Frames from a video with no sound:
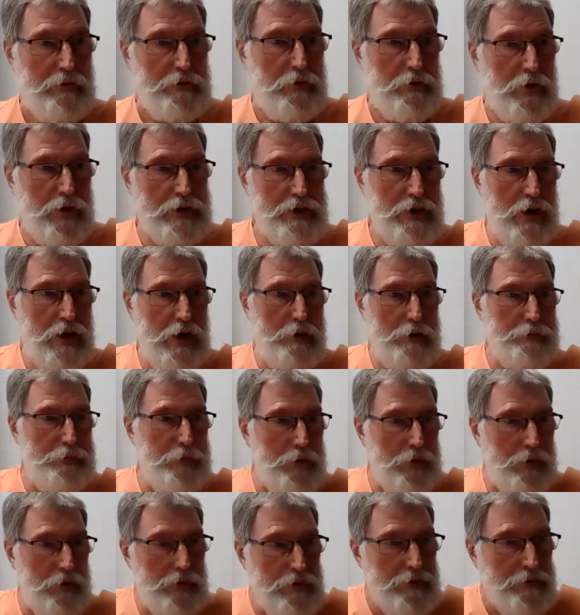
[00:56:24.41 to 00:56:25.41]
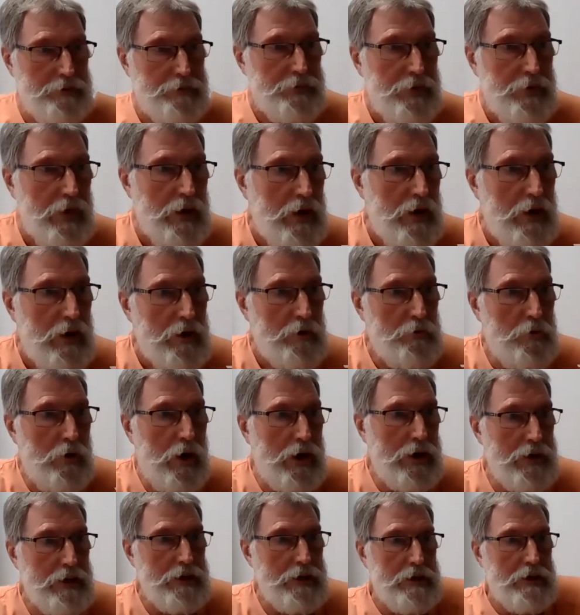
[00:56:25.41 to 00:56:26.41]
For example,
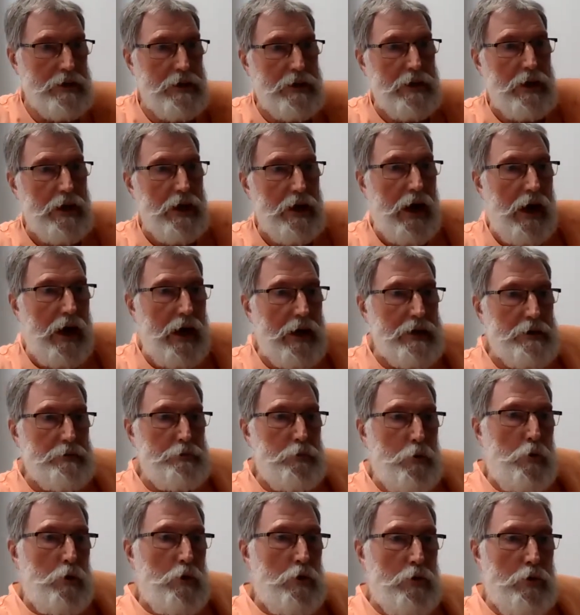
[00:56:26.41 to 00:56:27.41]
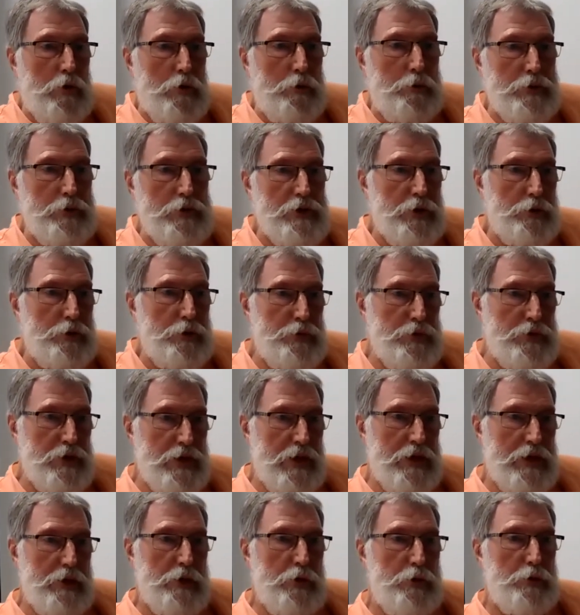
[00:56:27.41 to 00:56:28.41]
rice has more chromosomes
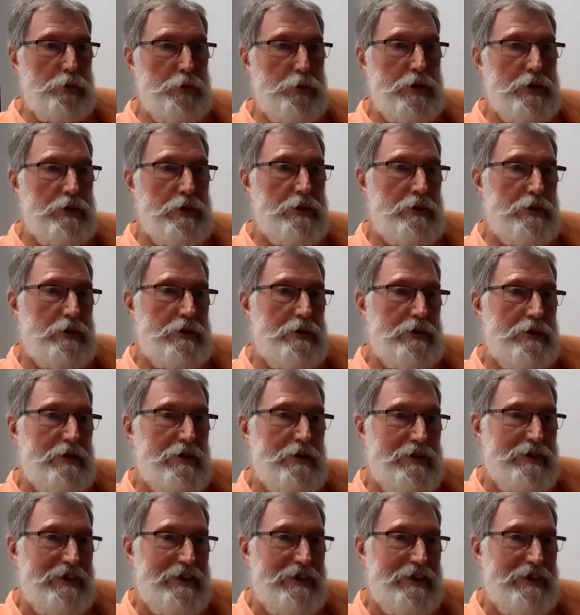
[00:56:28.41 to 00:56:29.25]
than humans.